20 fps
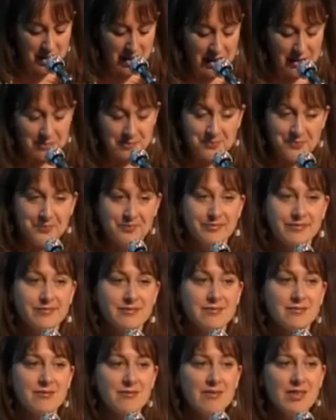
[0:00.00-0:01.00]
that.
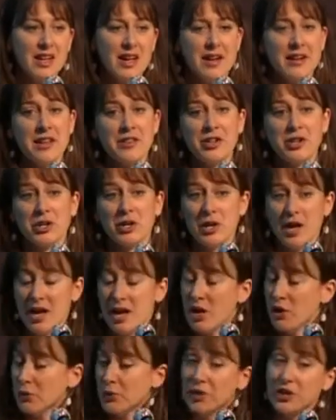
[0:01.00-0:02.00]
Another
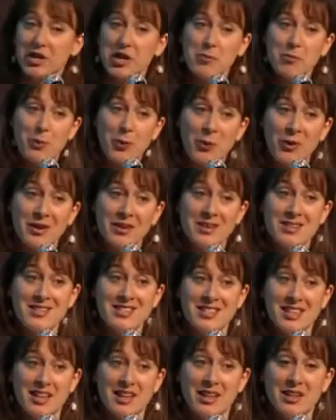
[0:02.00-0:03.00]
really
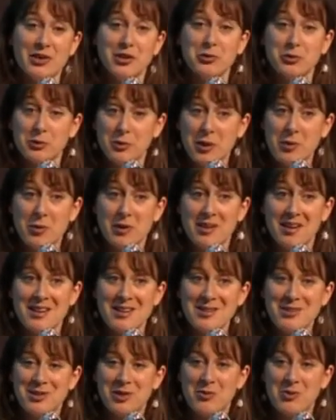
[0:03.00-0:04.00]
important uh, group of people that I
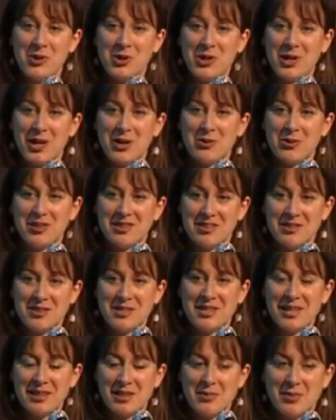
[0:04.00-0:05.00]
need to communicate with on a
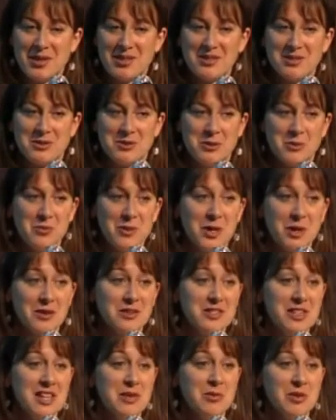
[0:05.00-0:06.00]
daily basis would be our
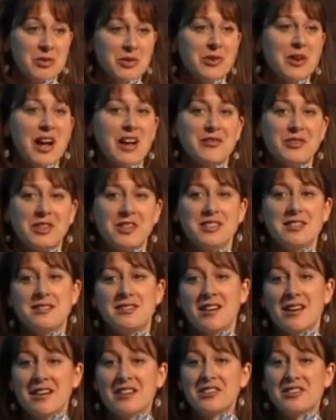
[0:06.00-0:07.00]
team of graphic
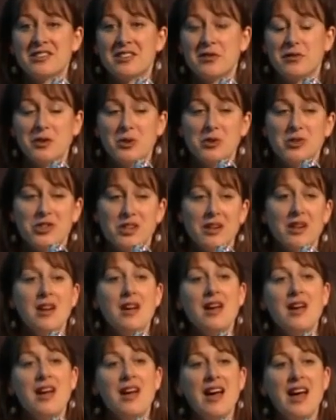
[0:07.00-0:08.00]
designers at Fusion.
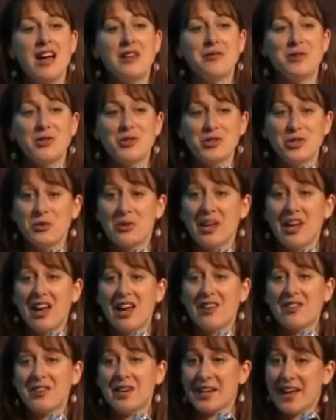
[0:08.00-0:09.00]
At Fusion, we
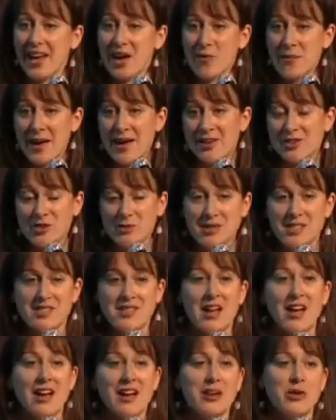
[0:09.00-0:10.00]
have an account management
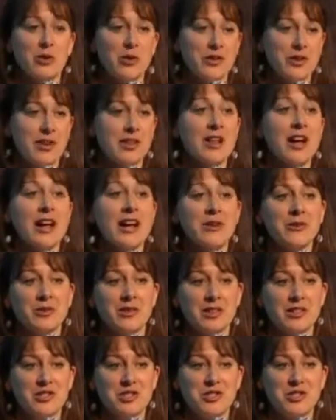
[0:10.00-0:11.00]
side or the client
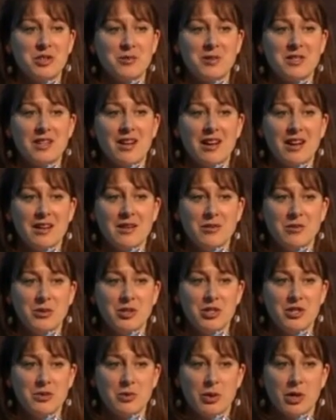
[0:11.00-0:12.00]
relationship side,
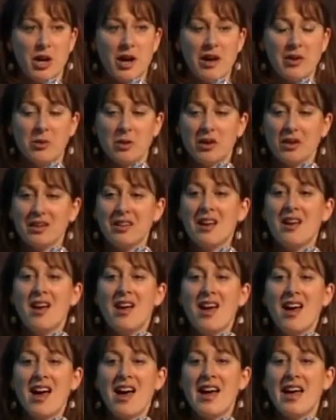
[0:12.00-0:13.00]
which is where I work.
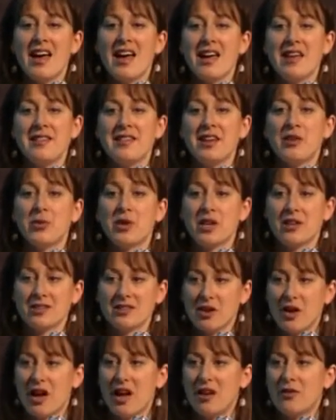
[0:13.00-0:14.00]
And then we
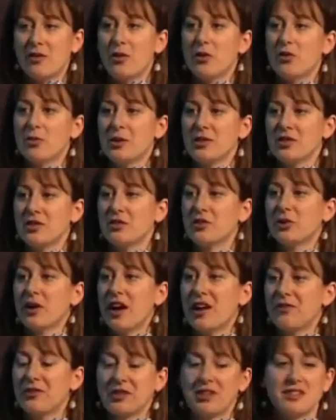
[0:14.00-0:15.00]
also have a whole bunch of
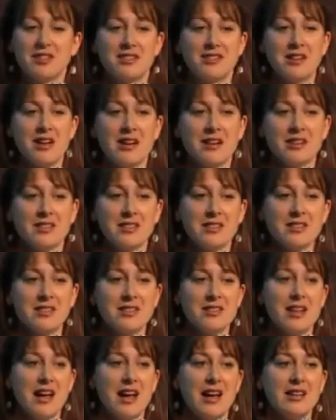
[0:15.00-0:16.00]
graphic designers
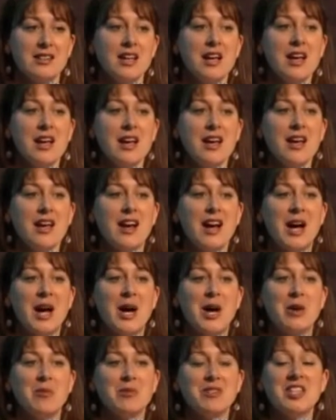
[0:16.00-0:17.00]
that
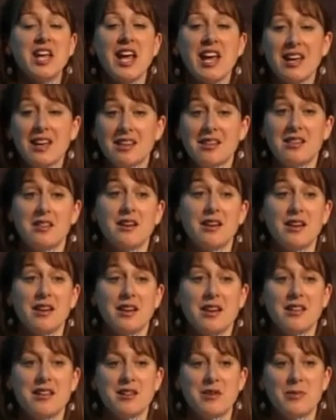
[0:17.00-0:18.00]
um, take
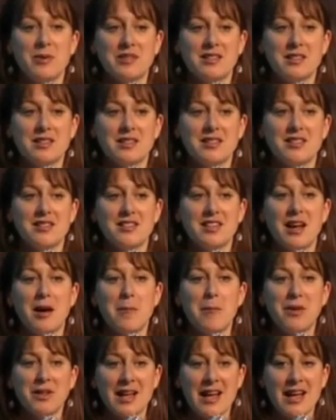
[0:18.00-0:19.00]
the, the business uh,
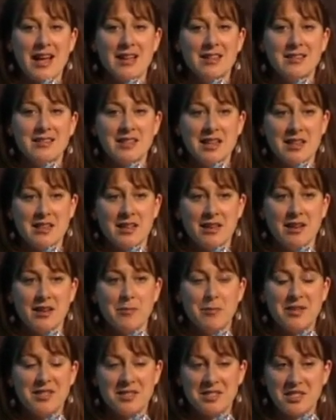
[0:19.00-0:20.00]
plans and
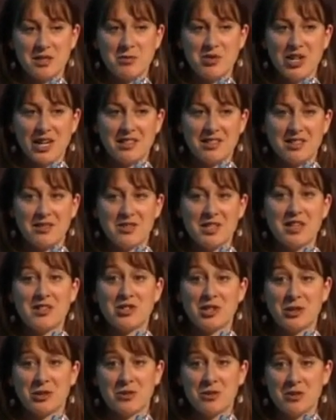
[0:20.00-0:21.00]
the business objectives and
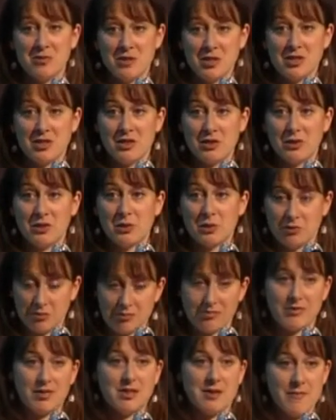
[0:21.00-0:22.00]
turn them into
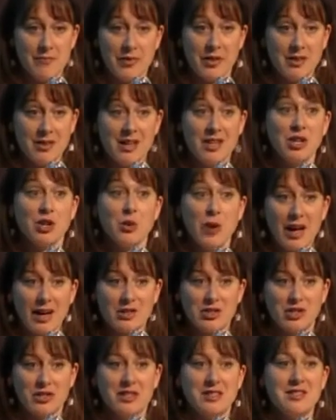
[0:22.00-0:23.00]
something that you
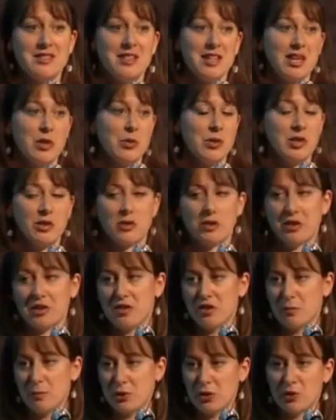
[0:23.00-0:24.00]
actually see when you look
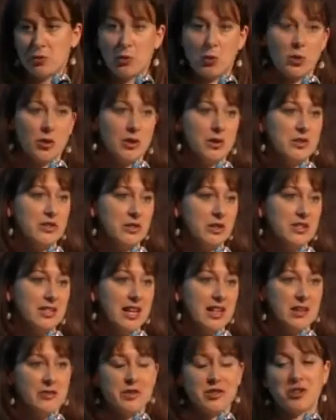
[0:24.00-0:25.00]
at the billboards or
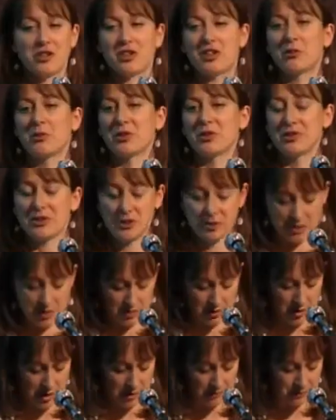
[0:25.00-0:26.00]
television commercials
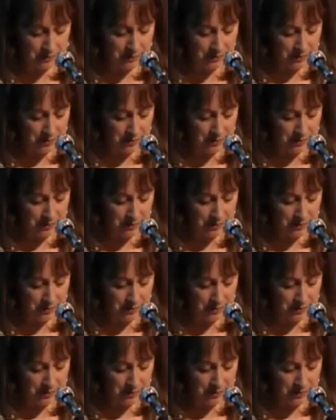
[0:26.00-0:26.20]
out there.